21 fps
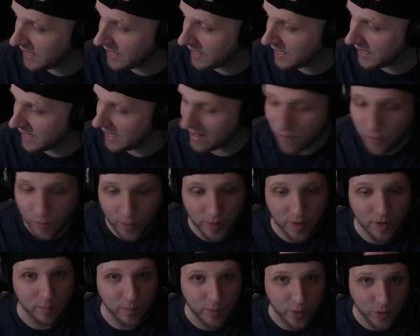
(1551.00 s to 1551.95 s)
if we were to
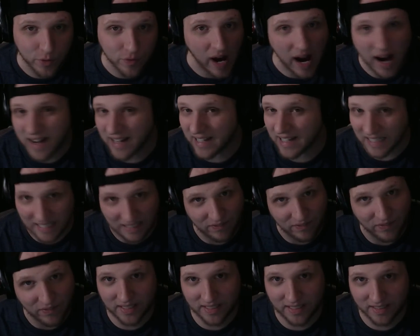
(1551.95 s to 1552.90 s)
move, I'd leave
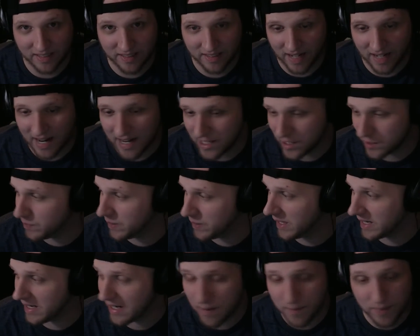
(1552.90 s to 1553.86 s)
it. I'd just be like,
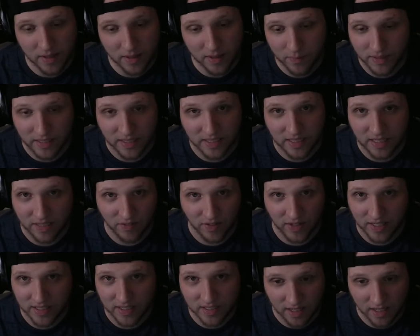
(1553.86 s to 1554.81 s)
I'm done with this TV. It
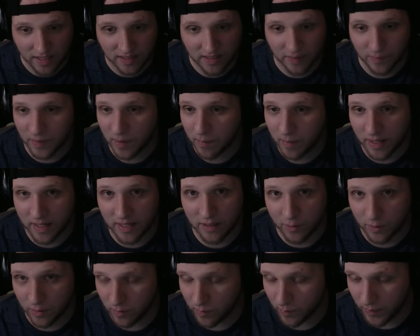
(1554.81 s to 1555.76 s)
sucks. I'm gonna buy a new one
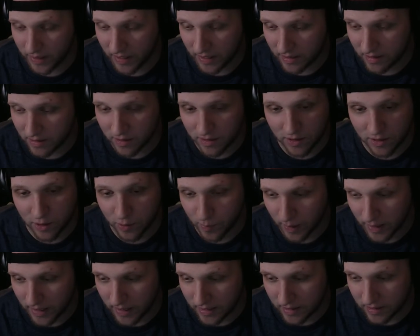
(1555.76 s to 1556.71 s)
when we get to the new
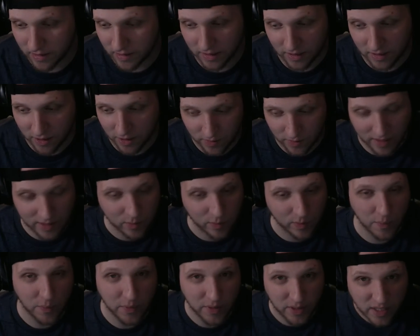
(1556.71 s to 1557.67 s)
place. That's what
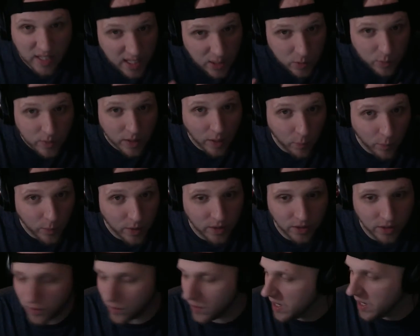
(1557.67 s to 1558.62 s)
I would do.
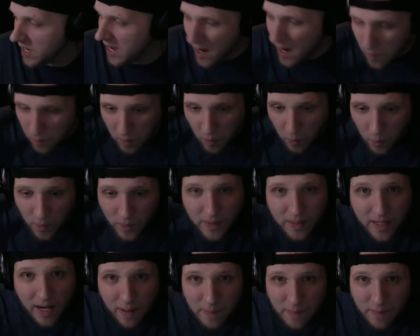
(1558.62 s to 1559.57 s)
But we're coming